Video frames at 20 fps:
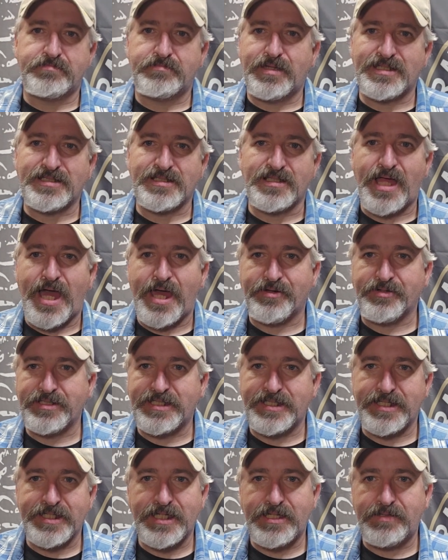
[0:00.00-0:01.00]
It's a lottery
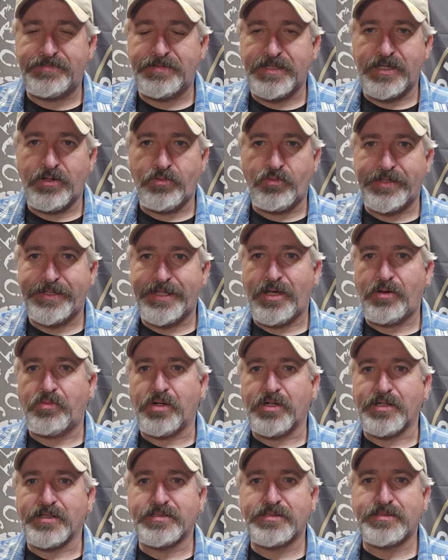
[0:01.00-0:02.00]
ticket if you get one that
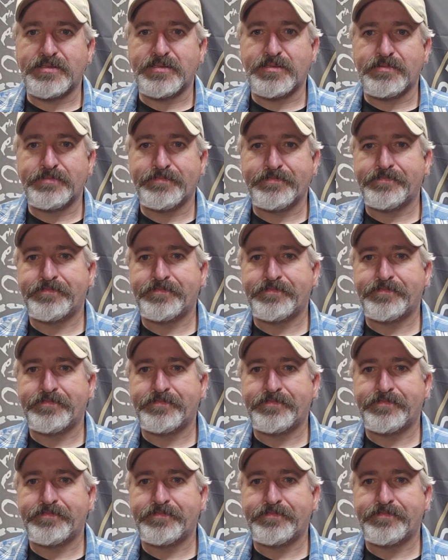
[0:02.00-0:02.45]
works.